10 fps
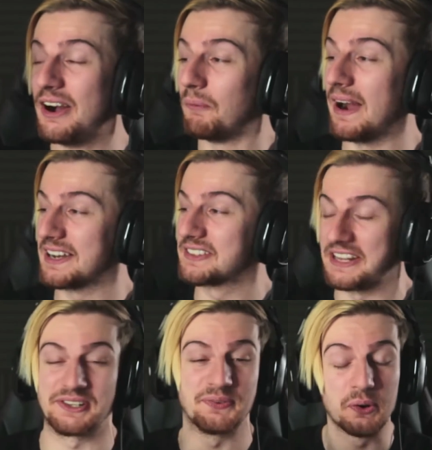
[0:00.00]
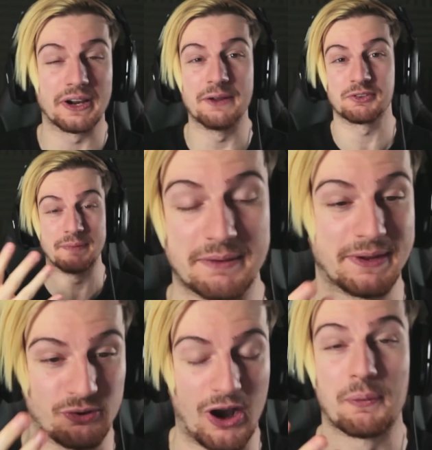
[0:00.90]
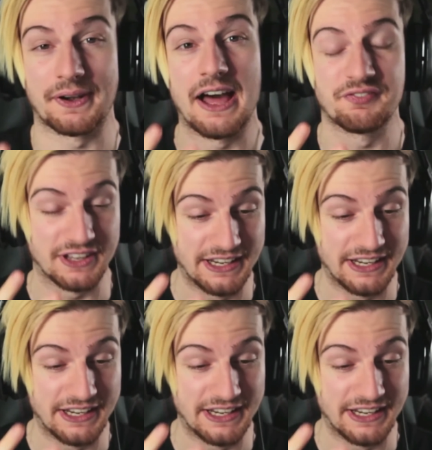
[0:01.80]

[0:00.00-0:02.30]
Why does this of all clips make me cry with laughter